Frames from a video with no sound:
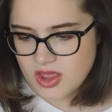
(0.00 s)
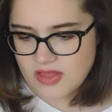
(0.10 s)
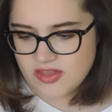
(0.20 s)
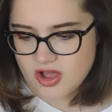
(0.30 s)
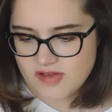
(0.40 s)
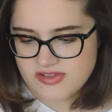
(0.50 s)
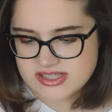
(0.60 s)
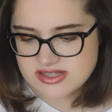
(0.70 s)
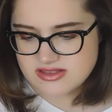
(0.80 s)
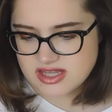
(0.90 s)
and The
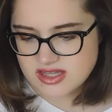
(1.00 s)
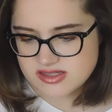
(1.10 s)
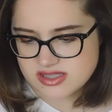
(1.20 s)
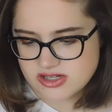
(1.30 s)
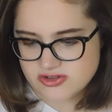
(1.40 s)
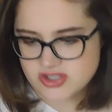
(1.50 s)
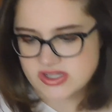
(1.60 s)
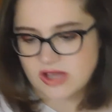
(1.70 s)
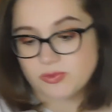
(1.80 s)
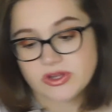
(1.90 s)
Office, things that are just
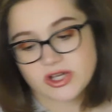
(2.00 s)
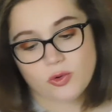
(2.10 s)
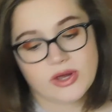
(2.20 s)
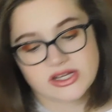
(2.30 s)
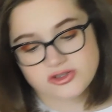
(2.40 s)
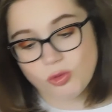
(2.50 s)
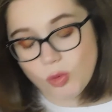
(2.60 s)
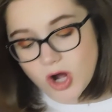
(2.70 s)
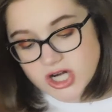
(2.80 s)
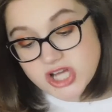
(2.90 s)
like really quick to
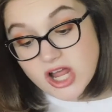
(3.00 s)
watch.